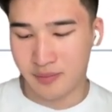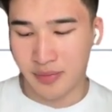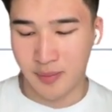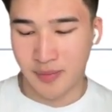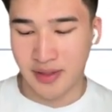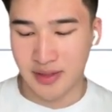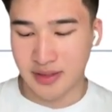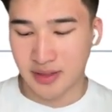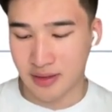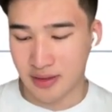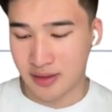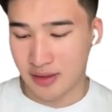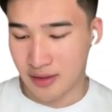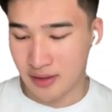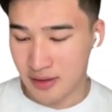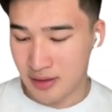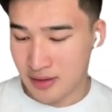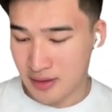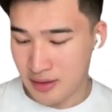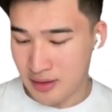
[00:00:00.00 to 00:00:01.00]
But
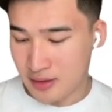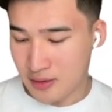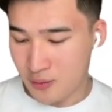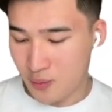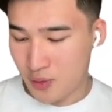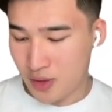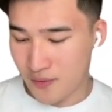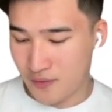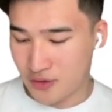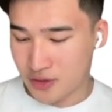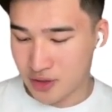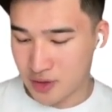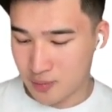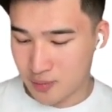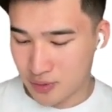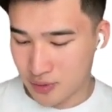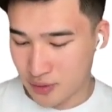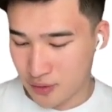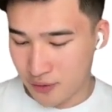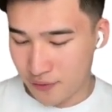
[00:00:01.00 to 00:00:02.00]
basically, we have
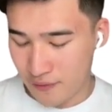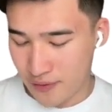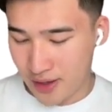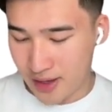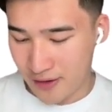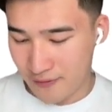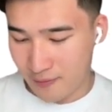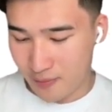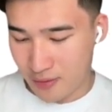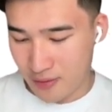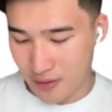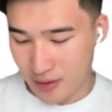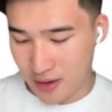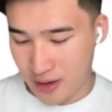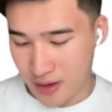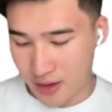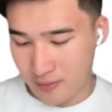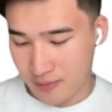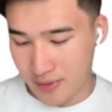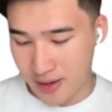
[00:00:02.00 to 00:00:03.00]
just proved f
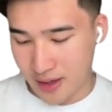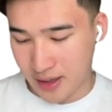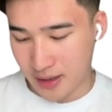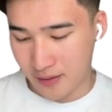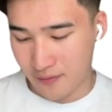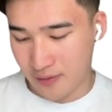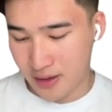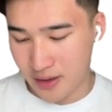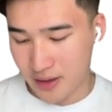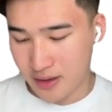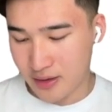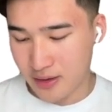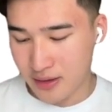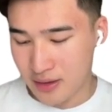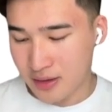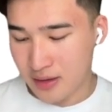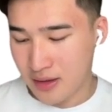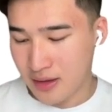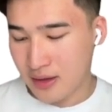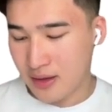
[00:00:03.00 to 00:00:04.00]
prime negative
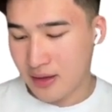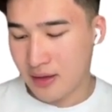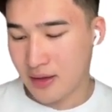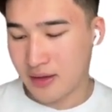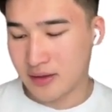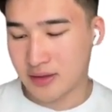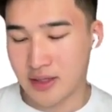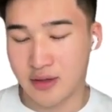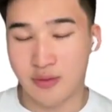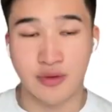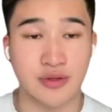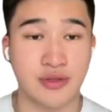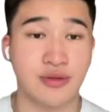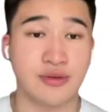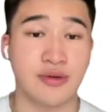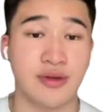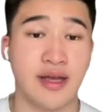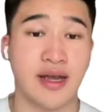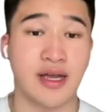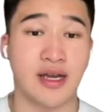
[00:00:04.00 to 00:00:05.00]
a is equals
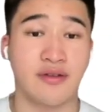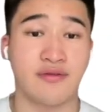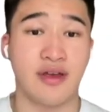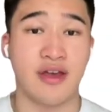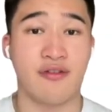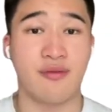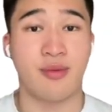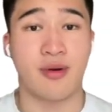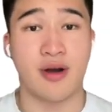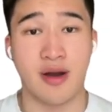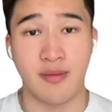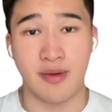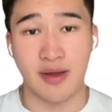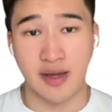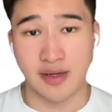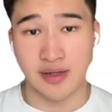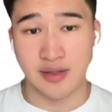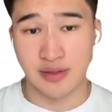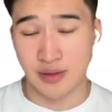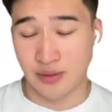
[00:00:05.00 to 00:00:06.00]
to negative f prime a.